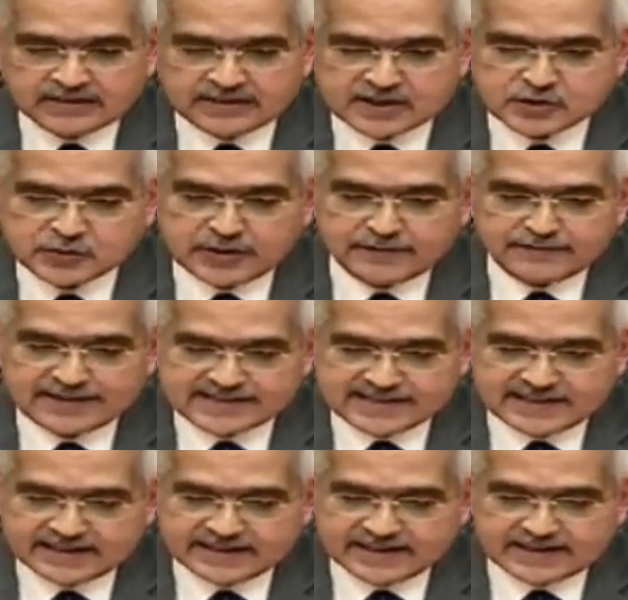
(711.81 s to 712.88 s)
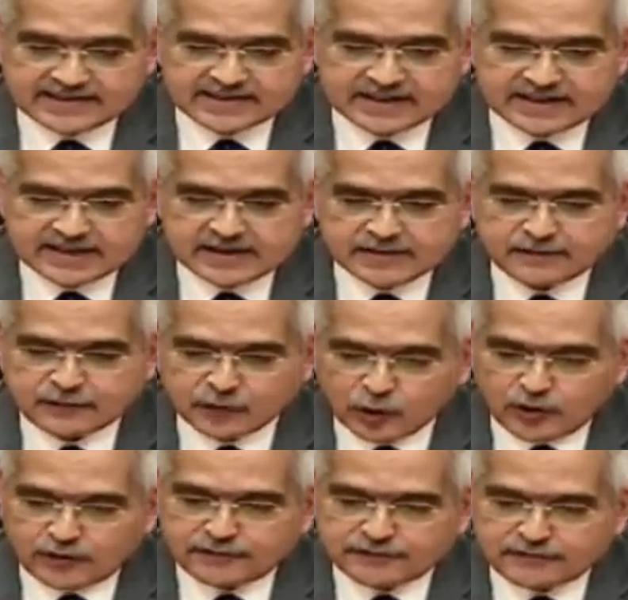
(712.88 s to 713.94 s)
This will facilitate
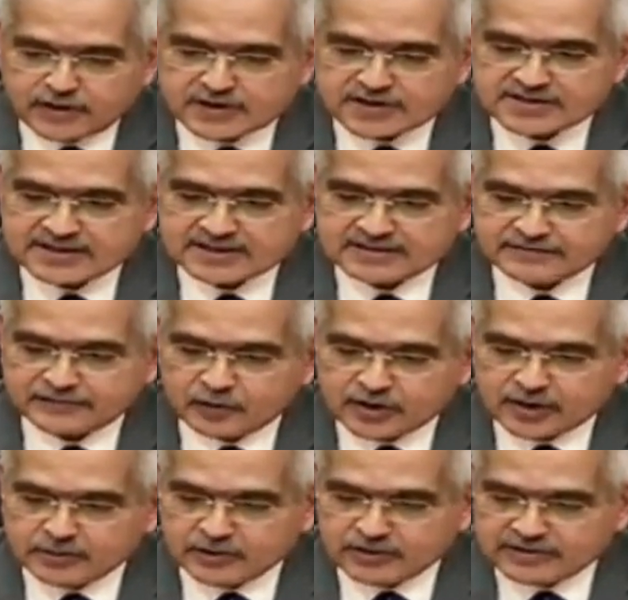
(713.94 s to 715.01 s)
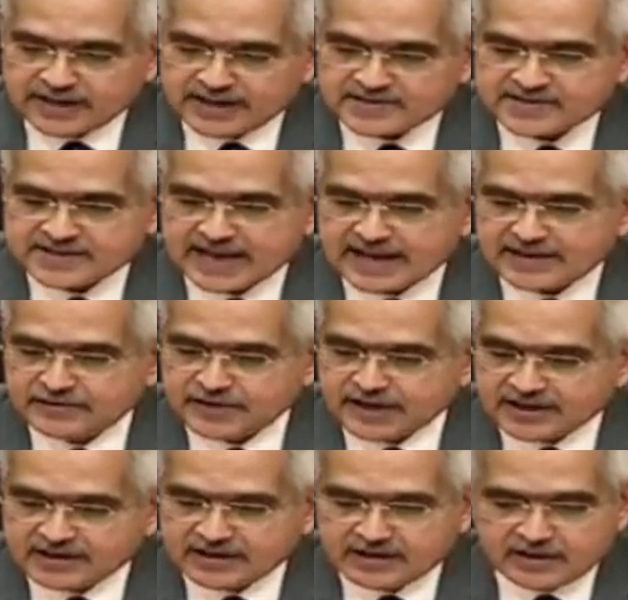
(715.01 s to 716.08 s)
flow of funds at affordable rates and
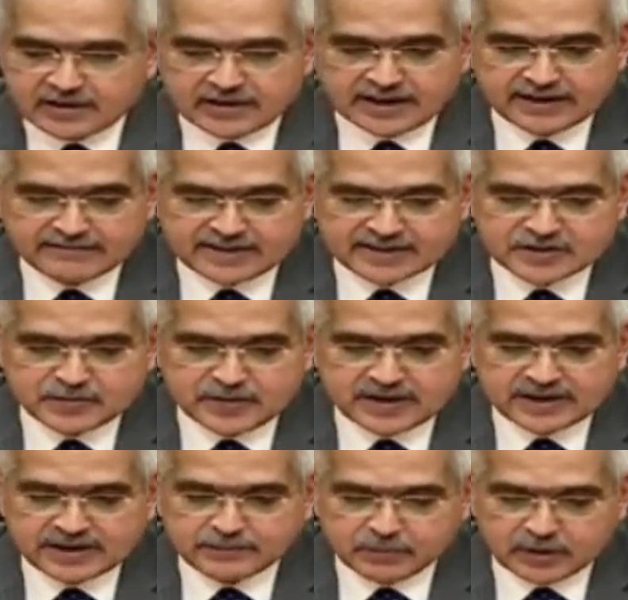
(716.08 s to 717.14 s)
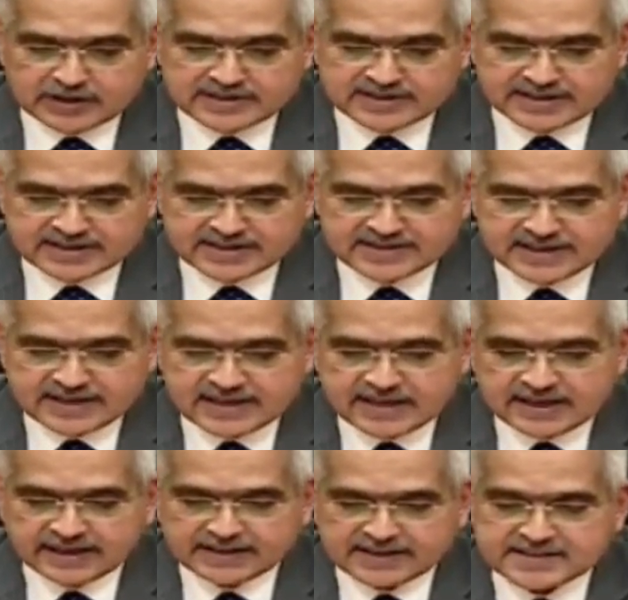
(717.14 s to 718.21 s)
rekindle investment impulses.
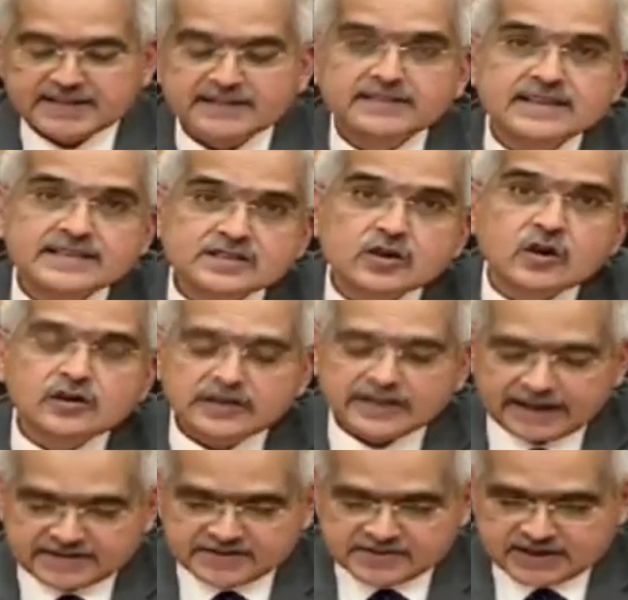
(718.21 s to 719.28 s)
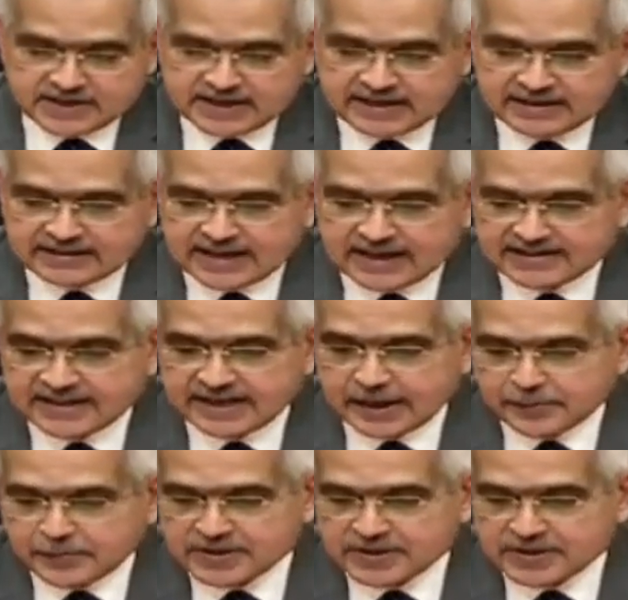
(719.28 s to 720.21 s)
It is in this context that the